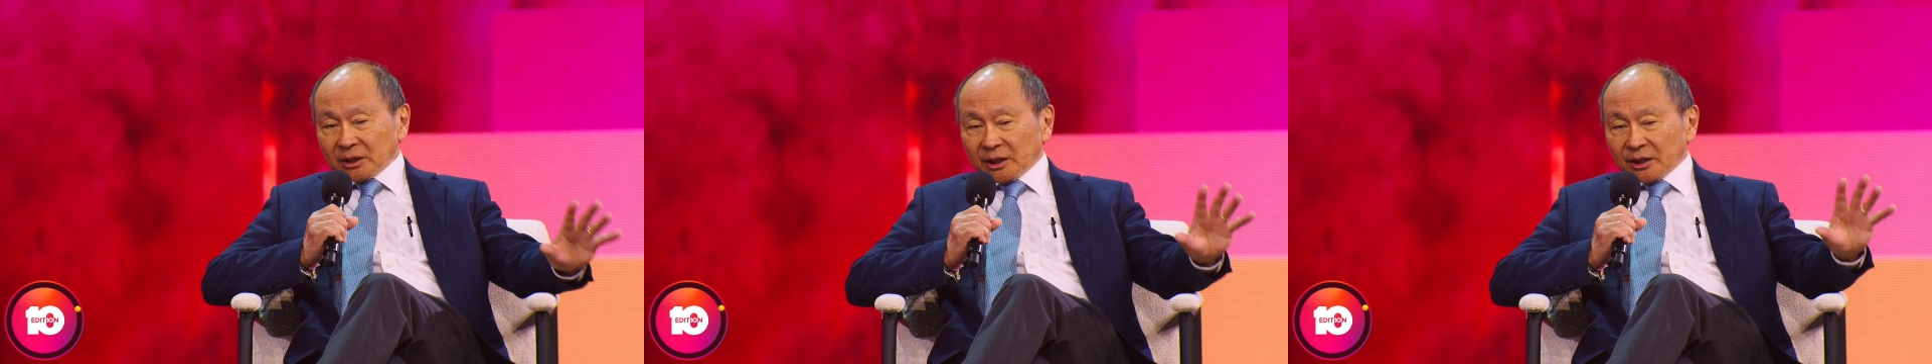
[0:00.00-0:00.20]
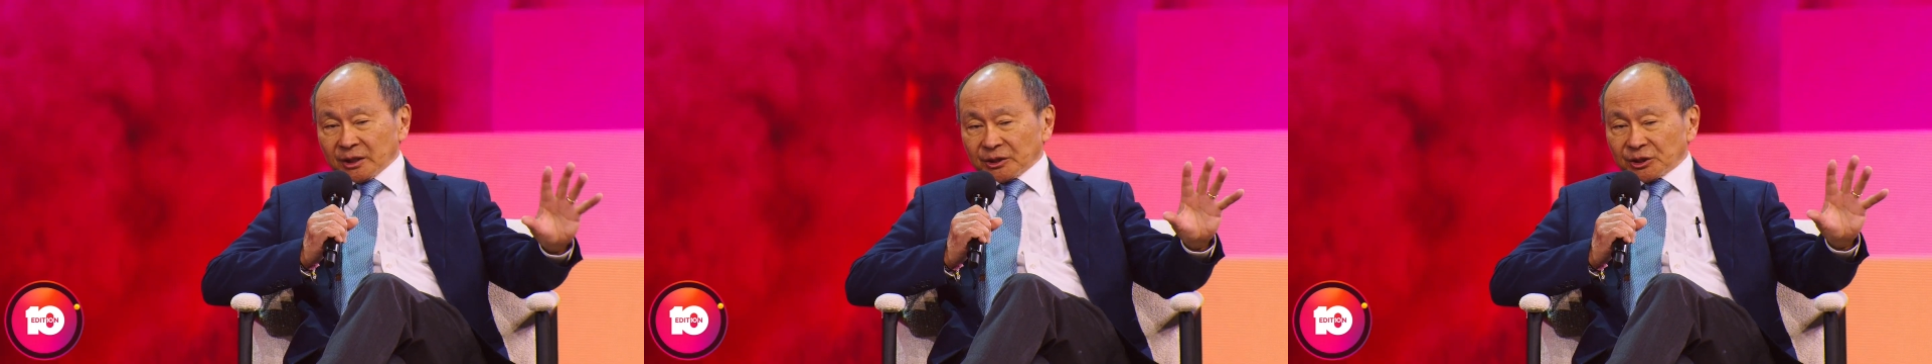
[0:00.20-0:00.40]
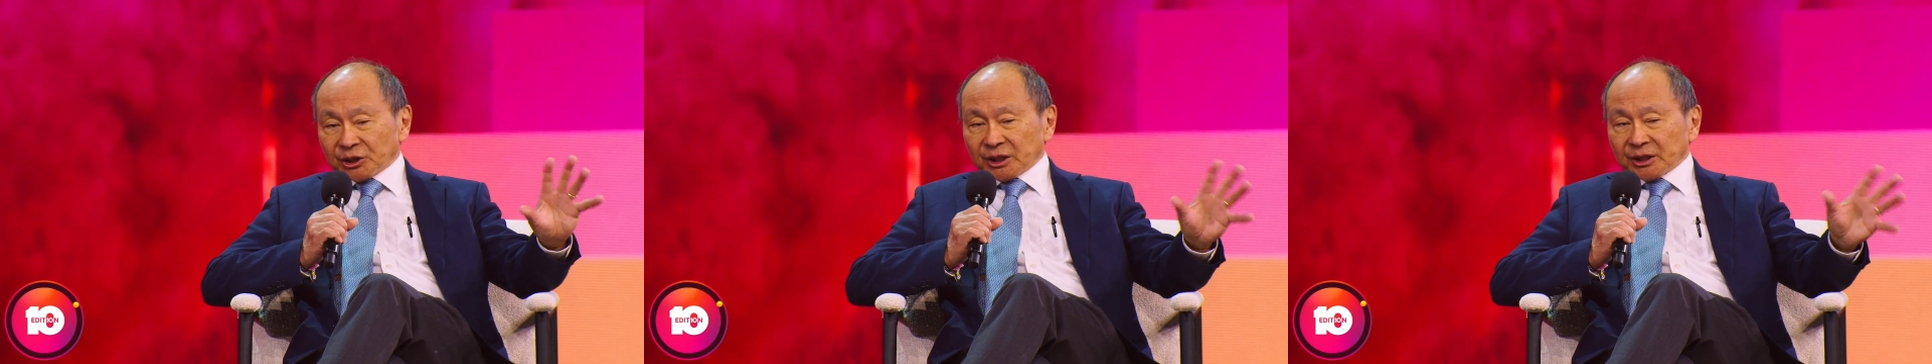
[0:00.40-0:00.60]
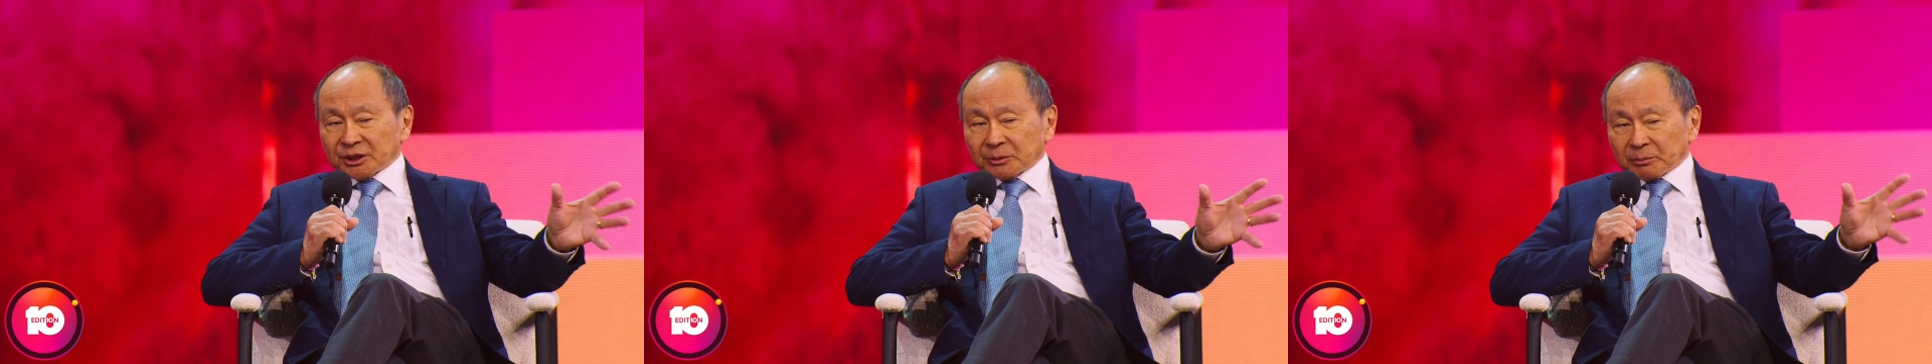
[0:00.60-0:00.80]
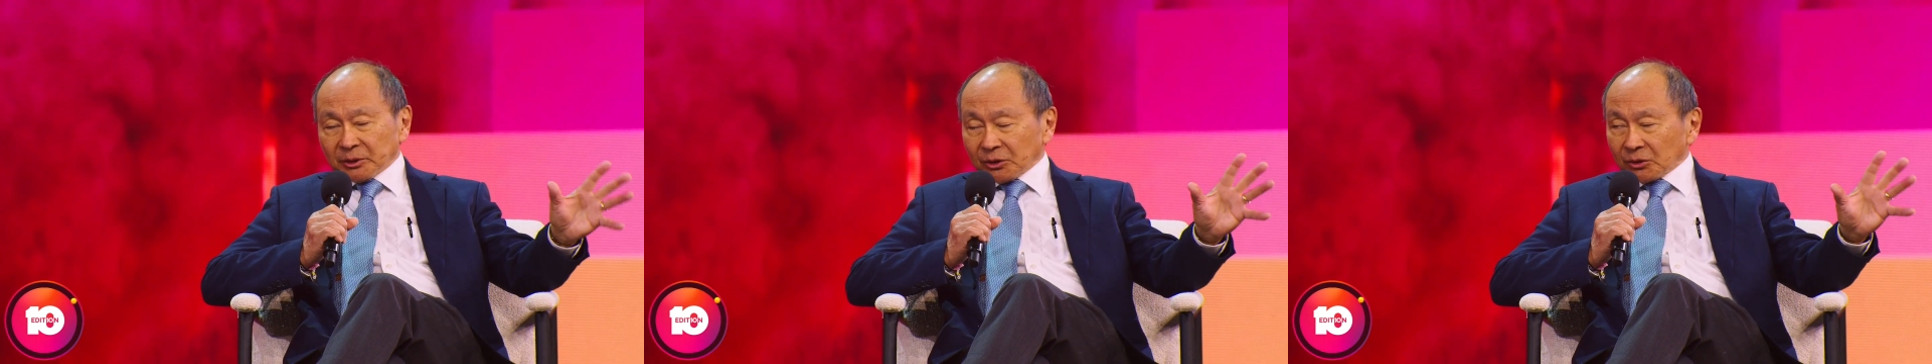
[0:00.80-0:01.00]
an
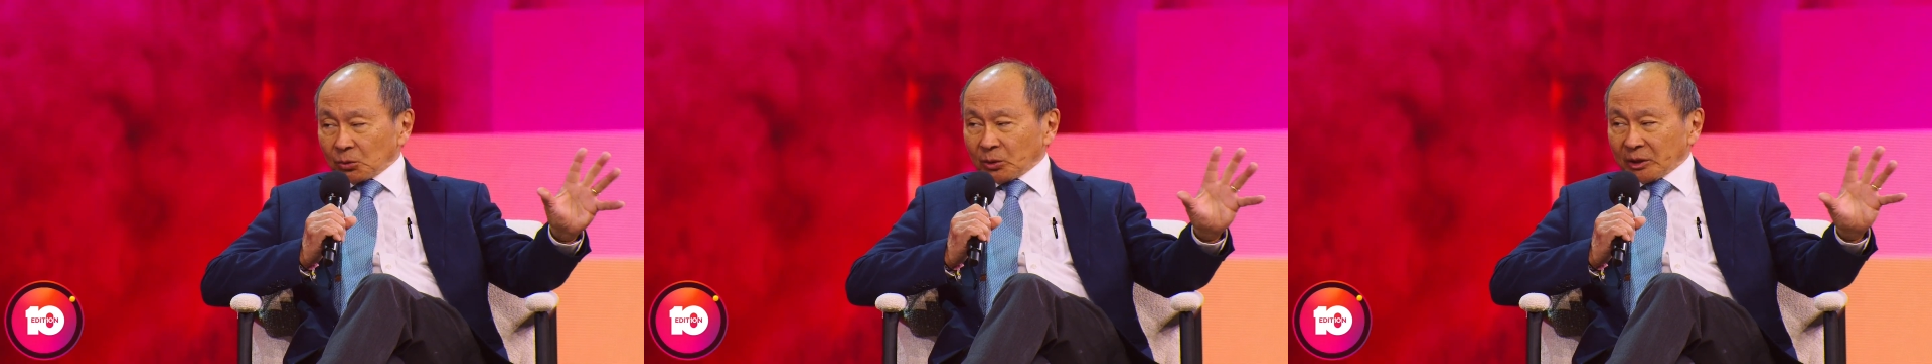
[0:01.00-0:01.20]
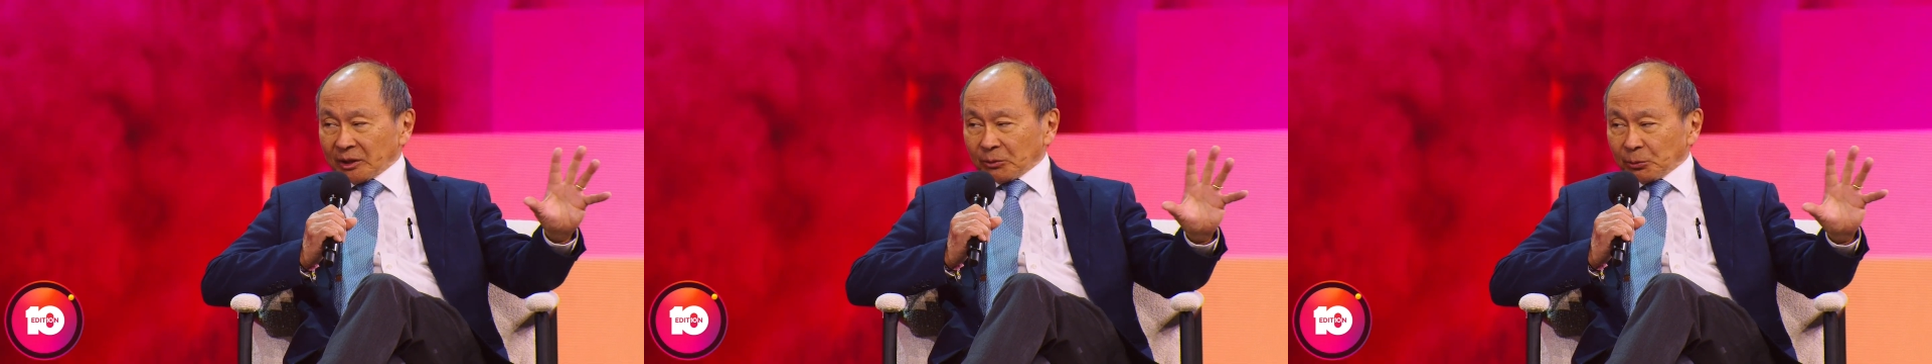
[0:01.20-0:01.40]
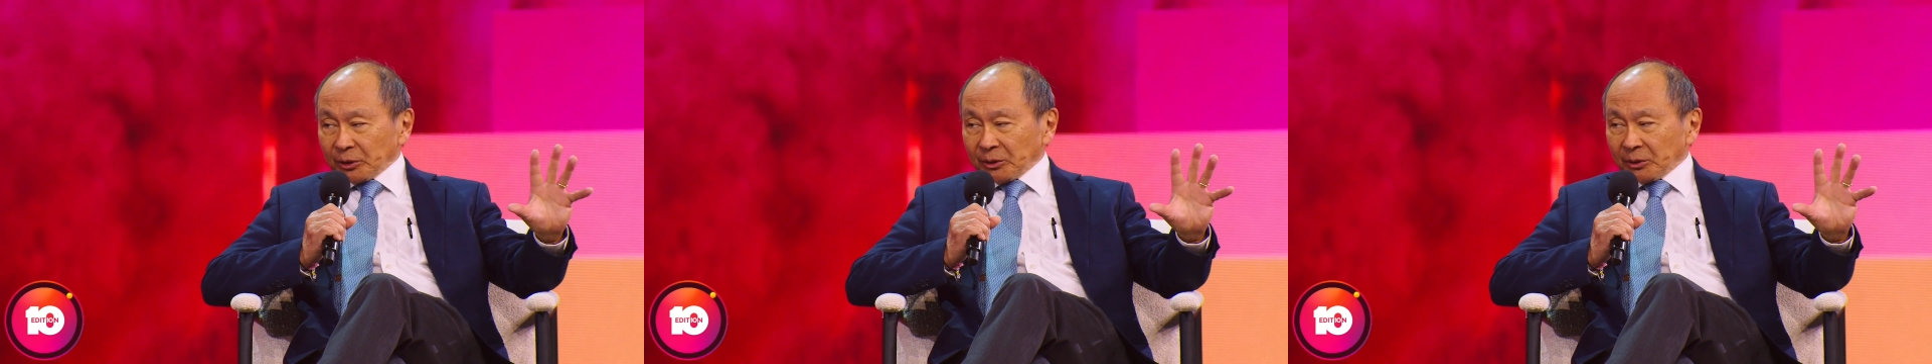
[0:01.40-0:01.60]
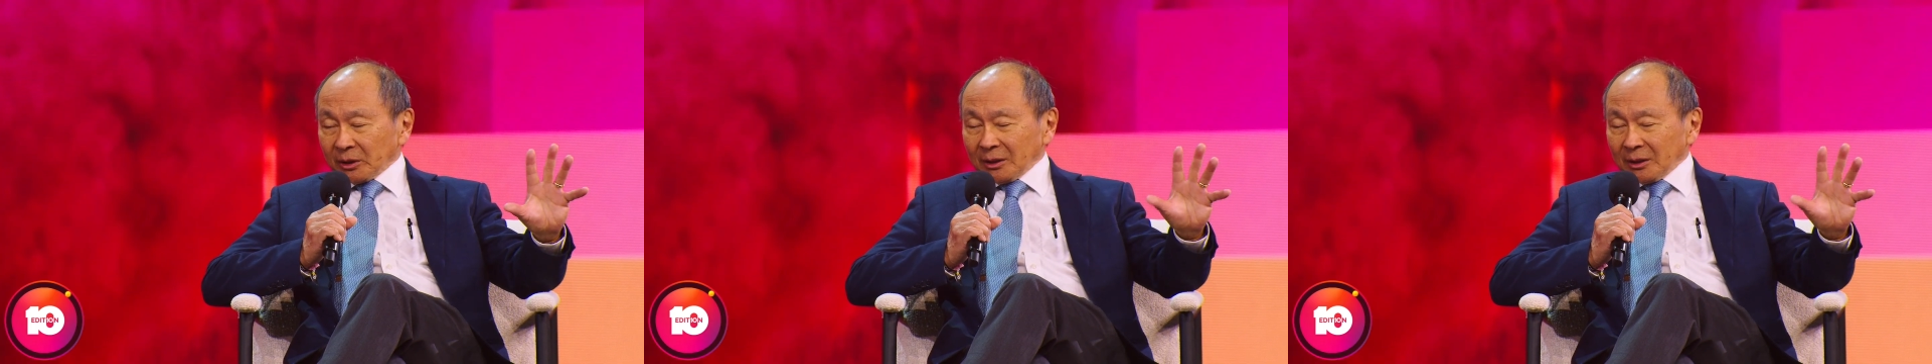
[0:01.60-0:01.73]
adjustment where we